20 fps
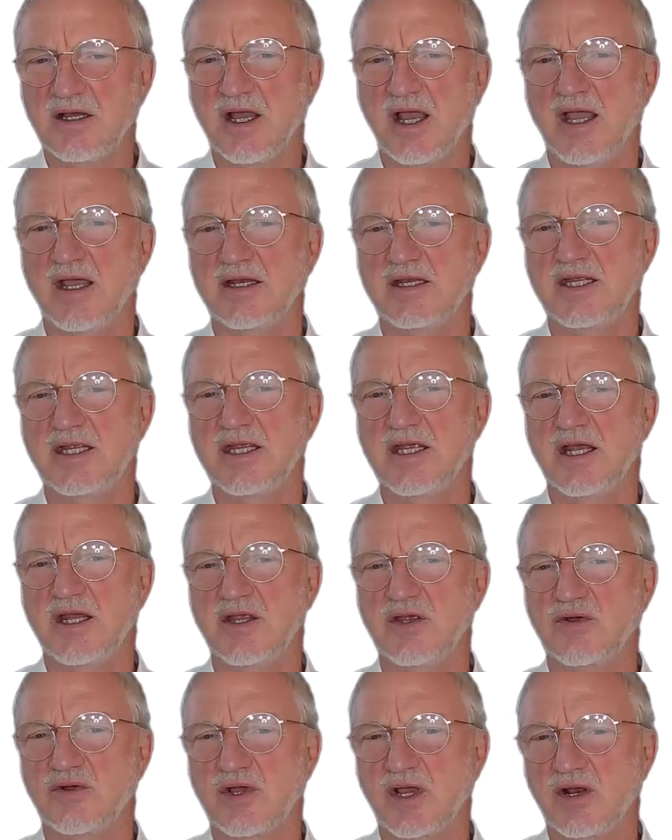And here
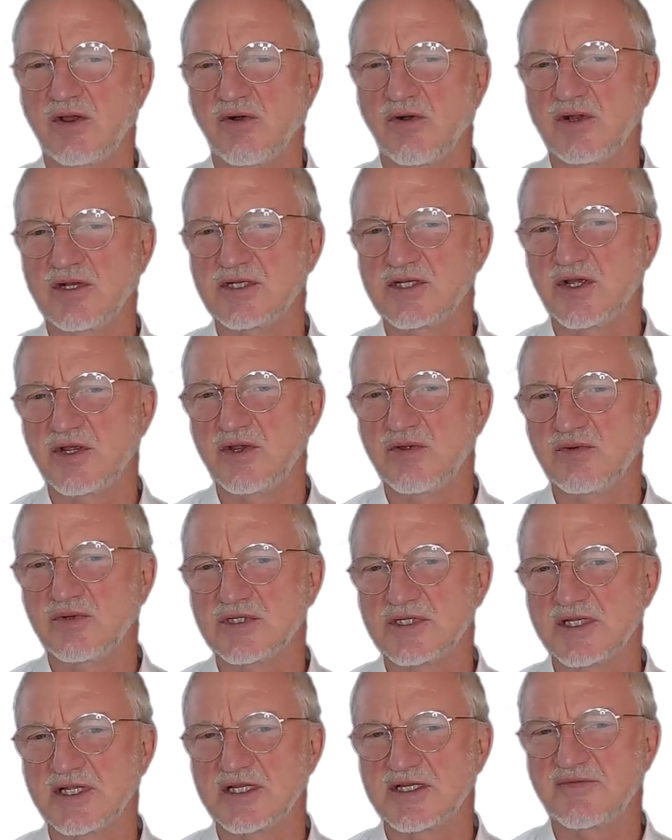you can also
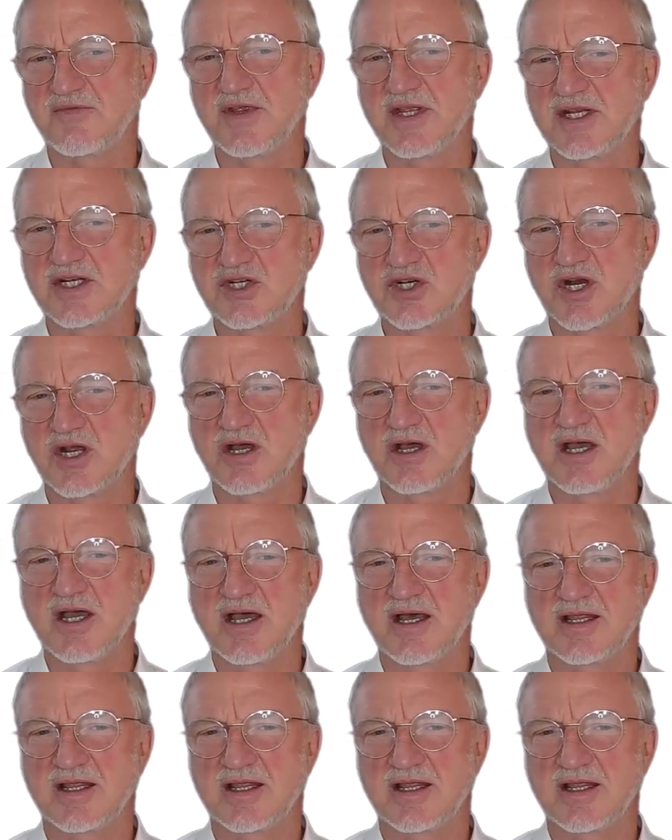use this feature.